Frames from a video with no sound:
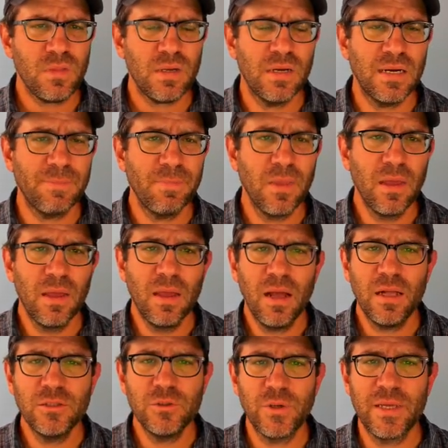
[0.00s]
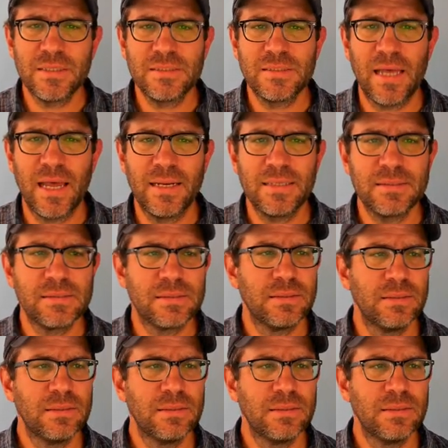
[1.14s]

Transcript: Um, I'll do git status,